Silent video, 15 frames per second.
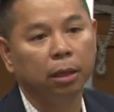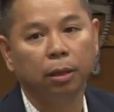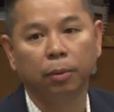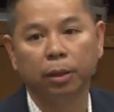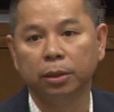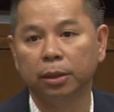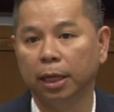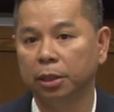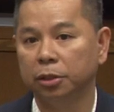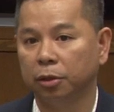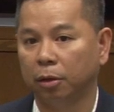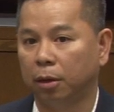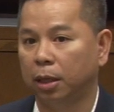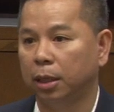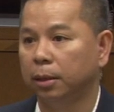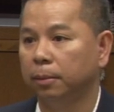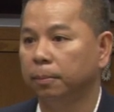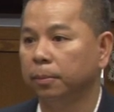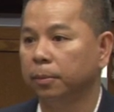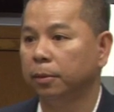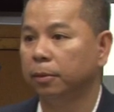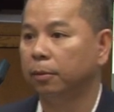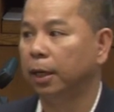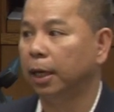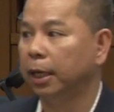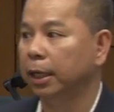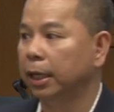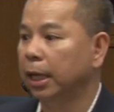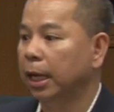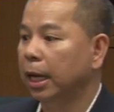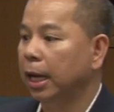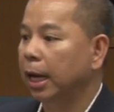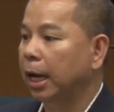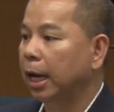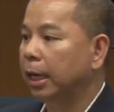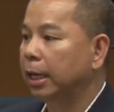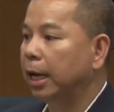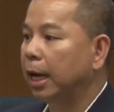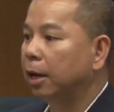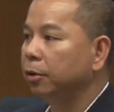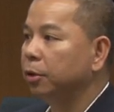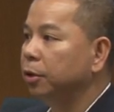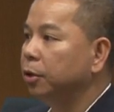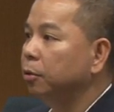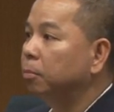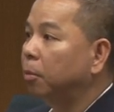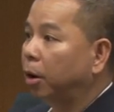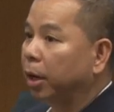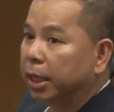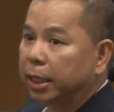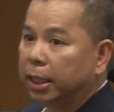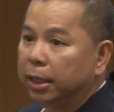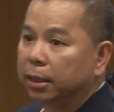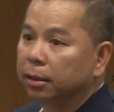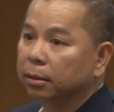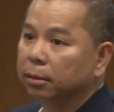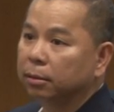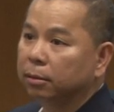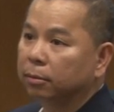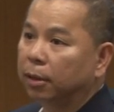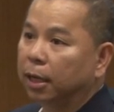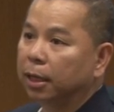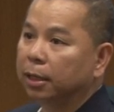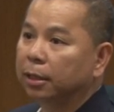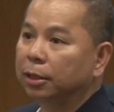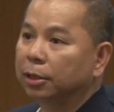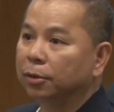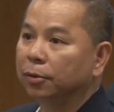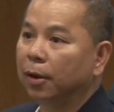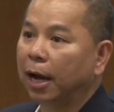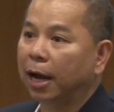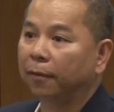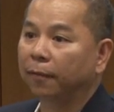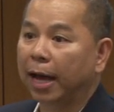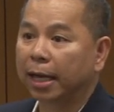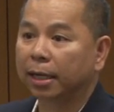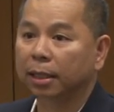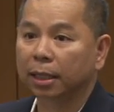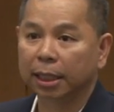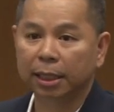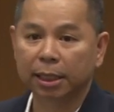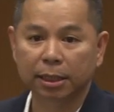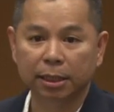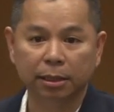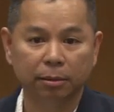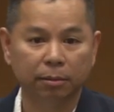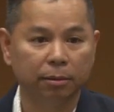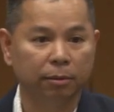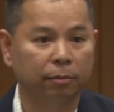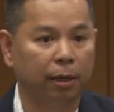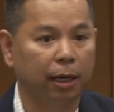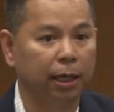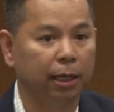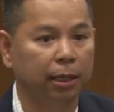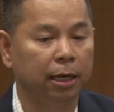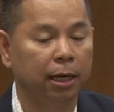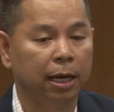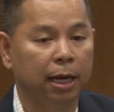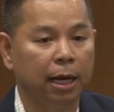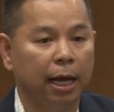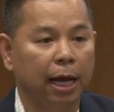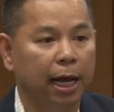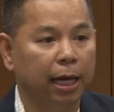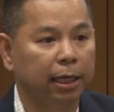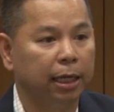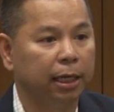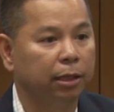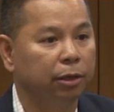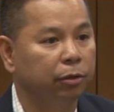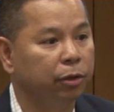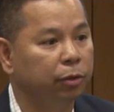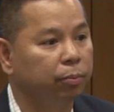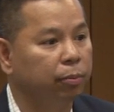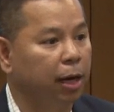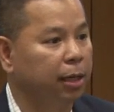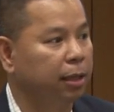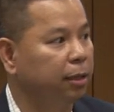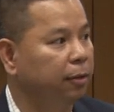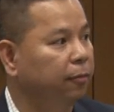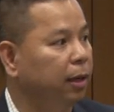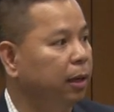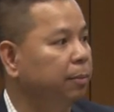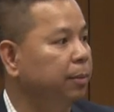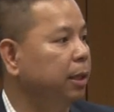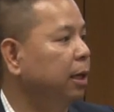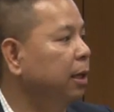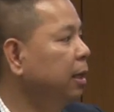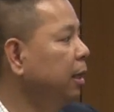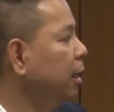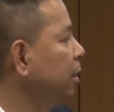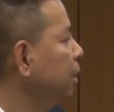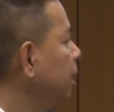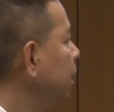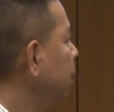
you went to HR, right? And now you do marketing, right? You have analytics, right? And then you do product development. I, I,